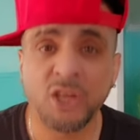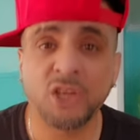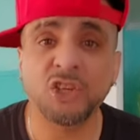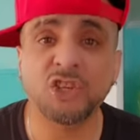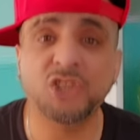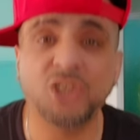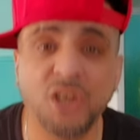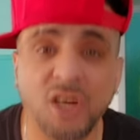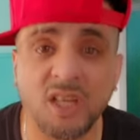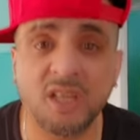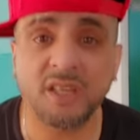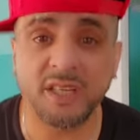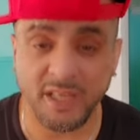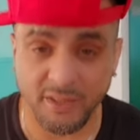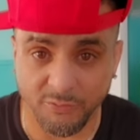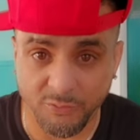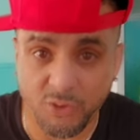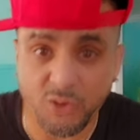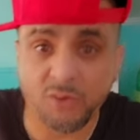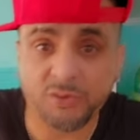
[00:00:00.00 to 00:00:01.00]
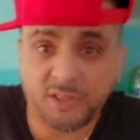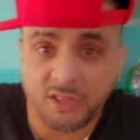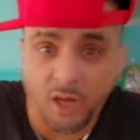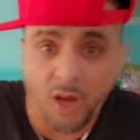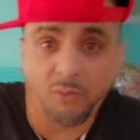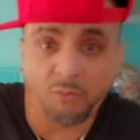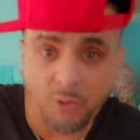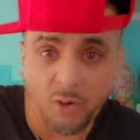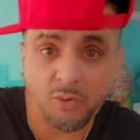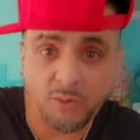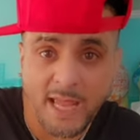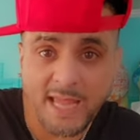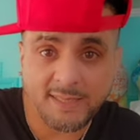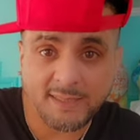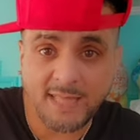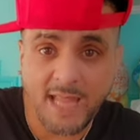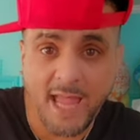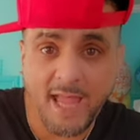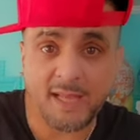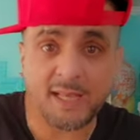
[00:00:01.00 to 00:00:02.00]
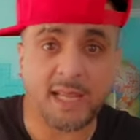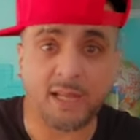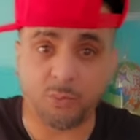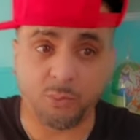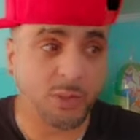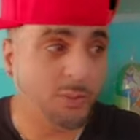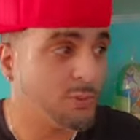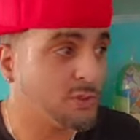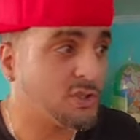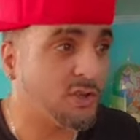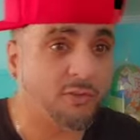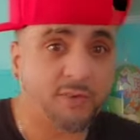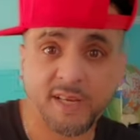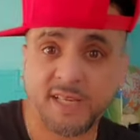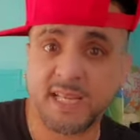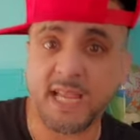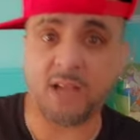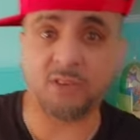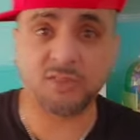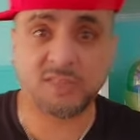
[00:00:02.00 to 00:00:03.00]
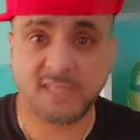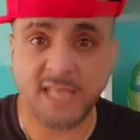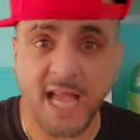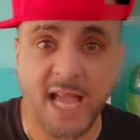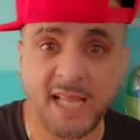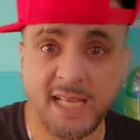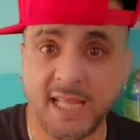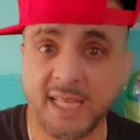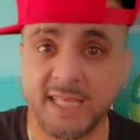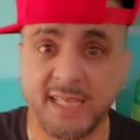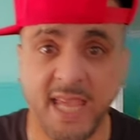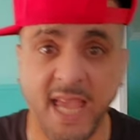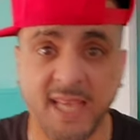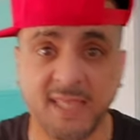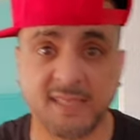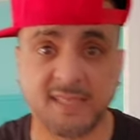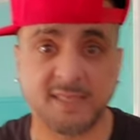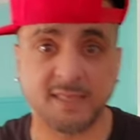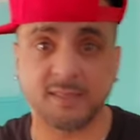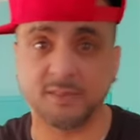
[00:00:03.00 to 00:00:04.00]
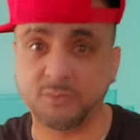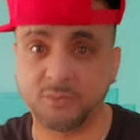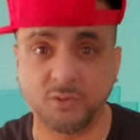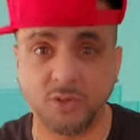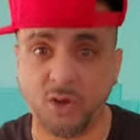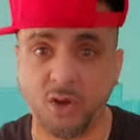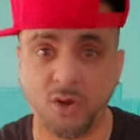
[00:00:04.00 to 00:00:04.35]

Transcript: if you're thorough like that, like we was already outside, like gangster, you